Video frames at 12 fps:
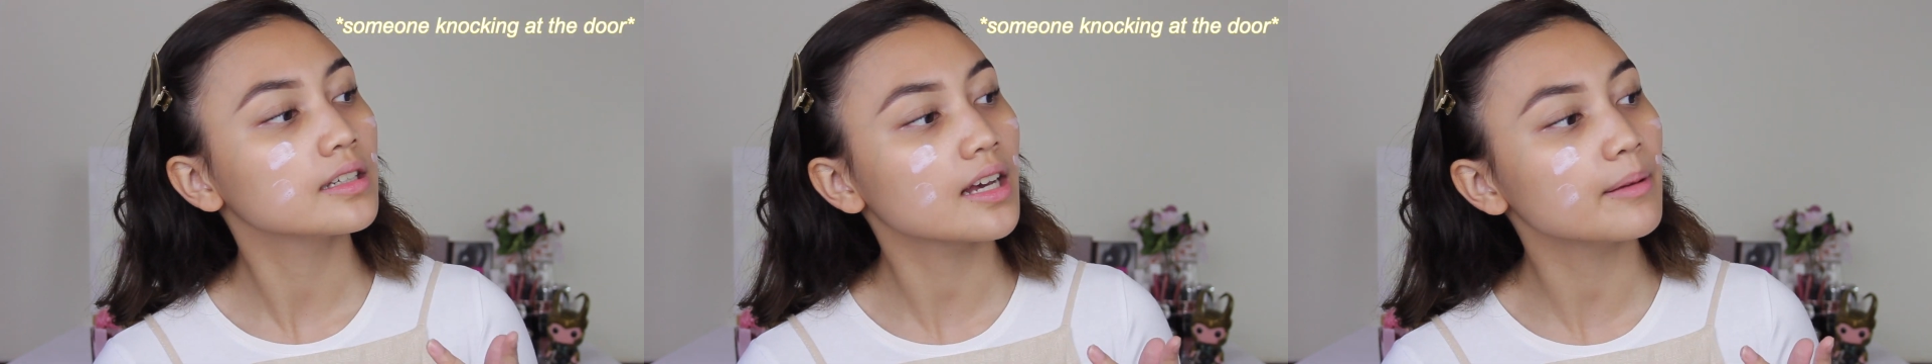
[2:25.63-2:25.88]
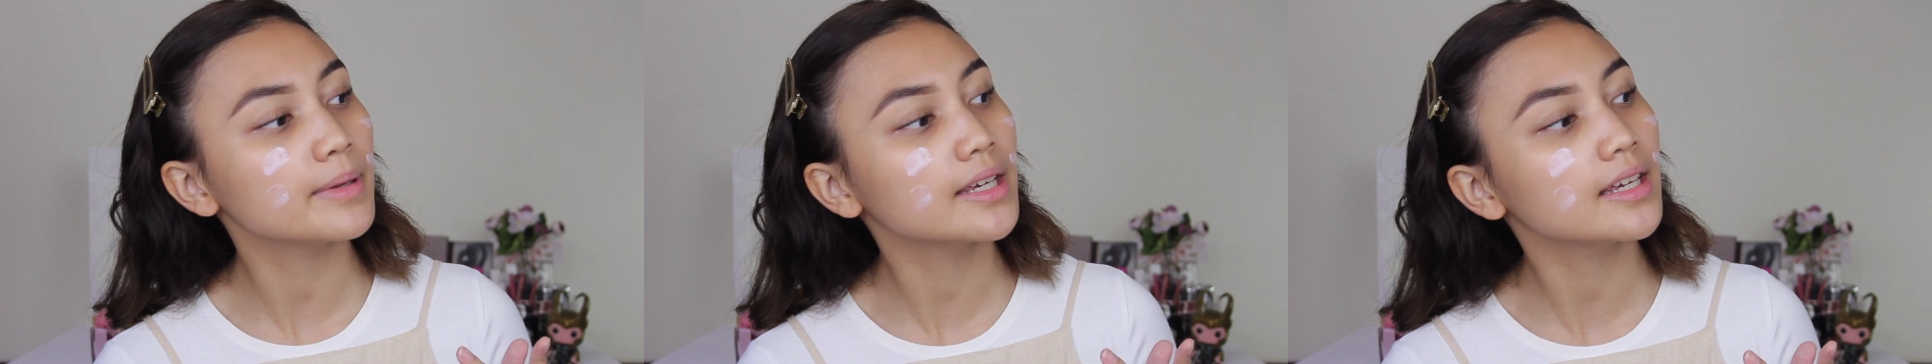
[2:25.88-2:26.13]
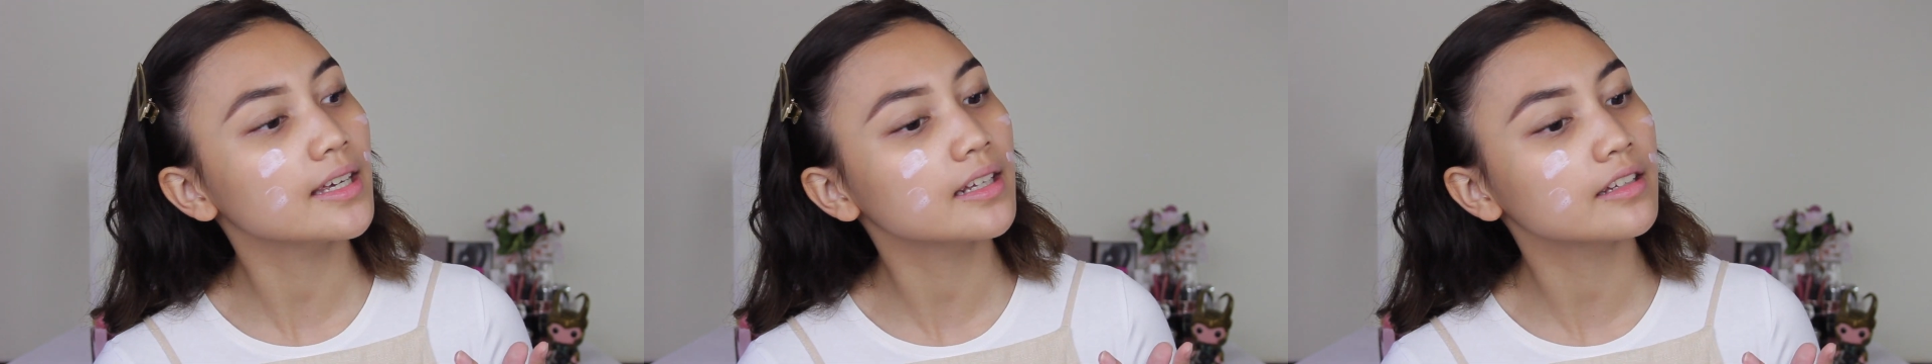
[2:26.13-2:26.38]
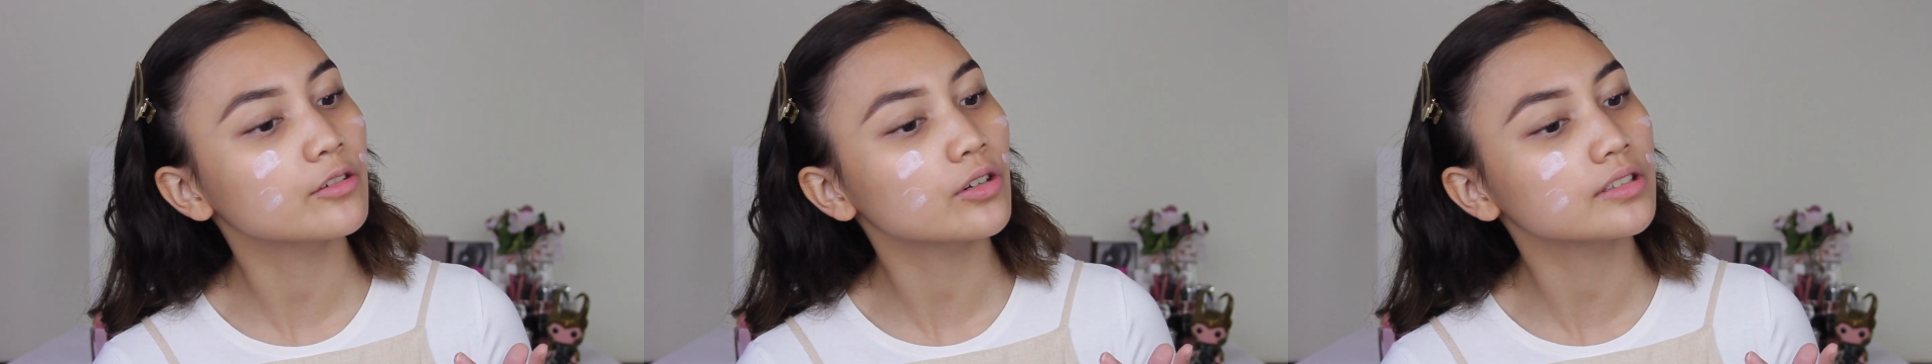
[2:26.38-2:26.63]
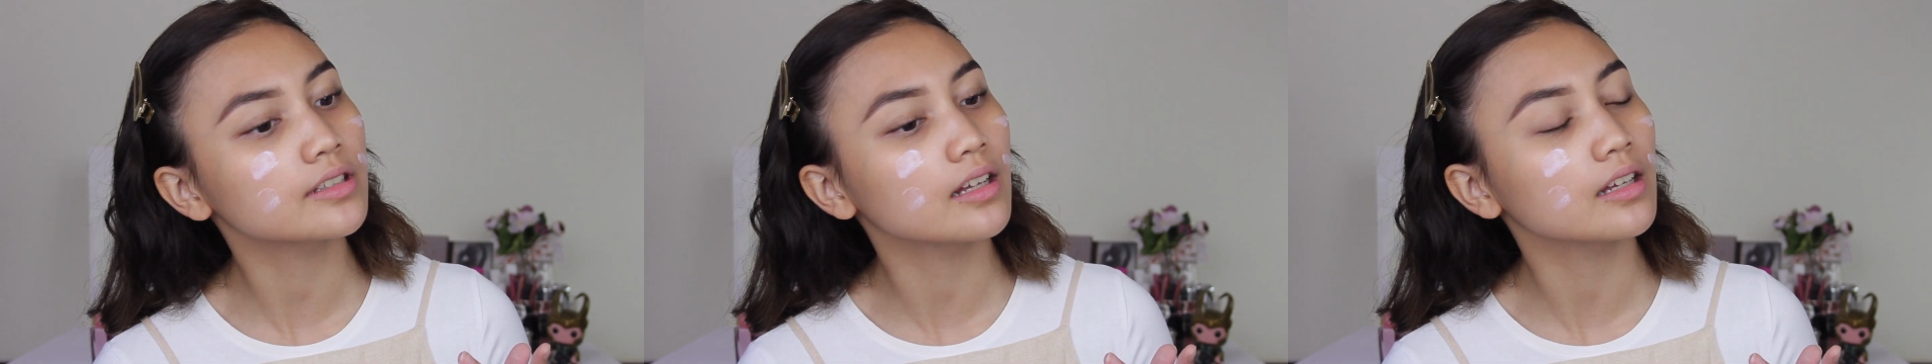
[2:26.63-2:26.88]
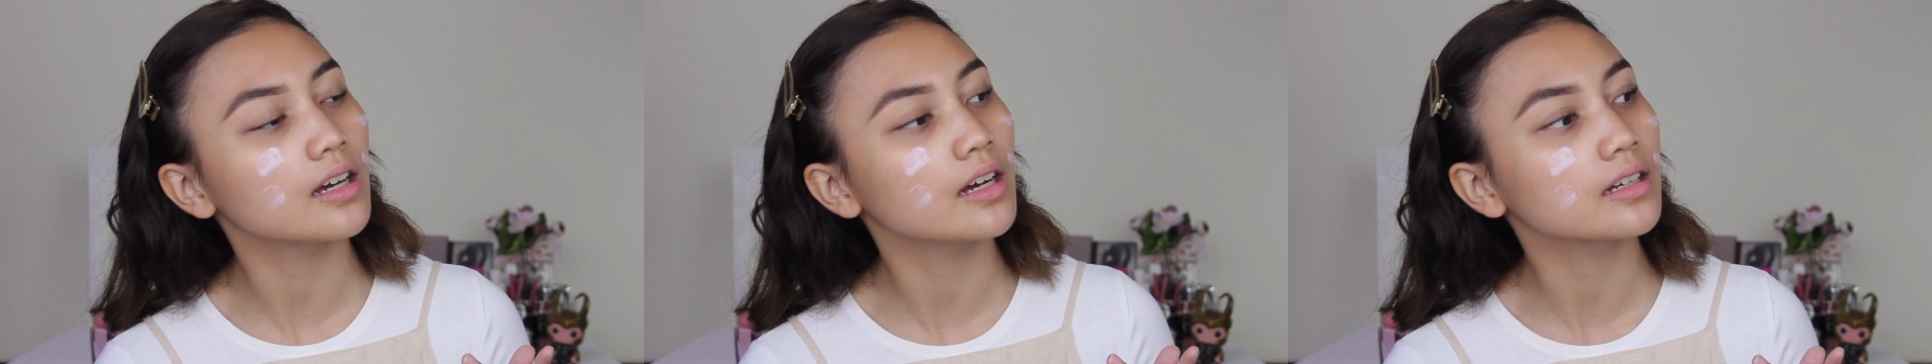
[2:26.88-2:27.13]
Come in, the door's
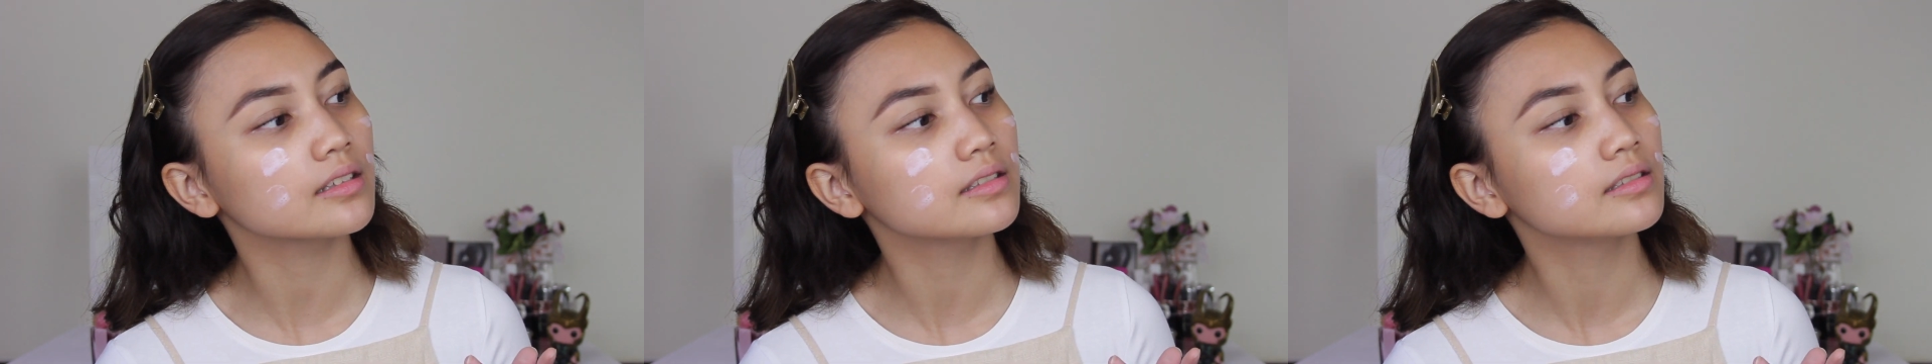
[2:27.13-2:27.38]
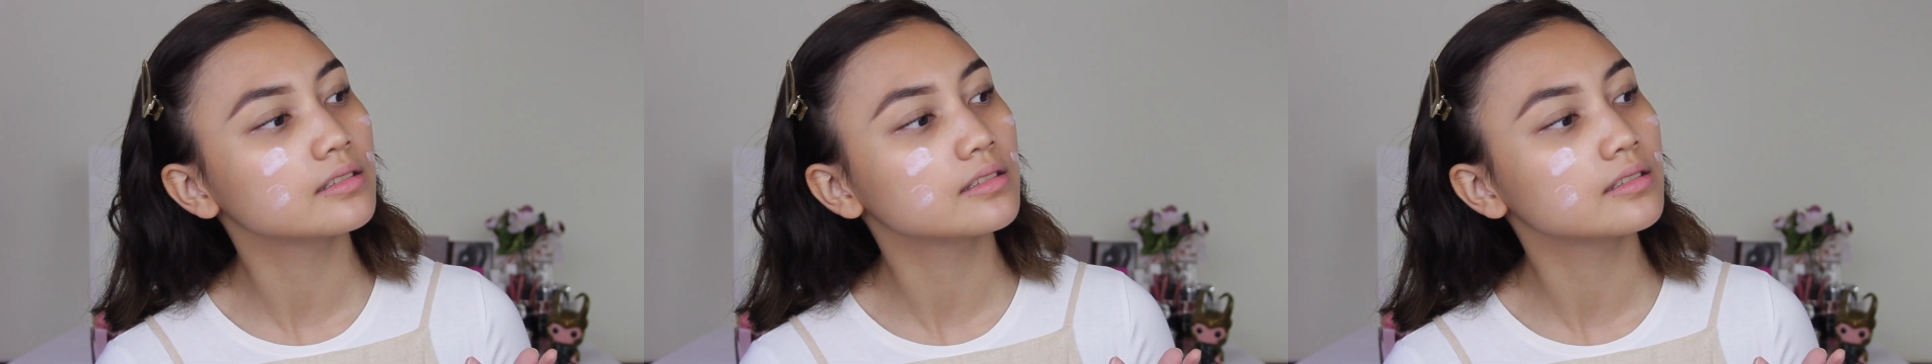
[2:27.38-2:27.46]
not locked.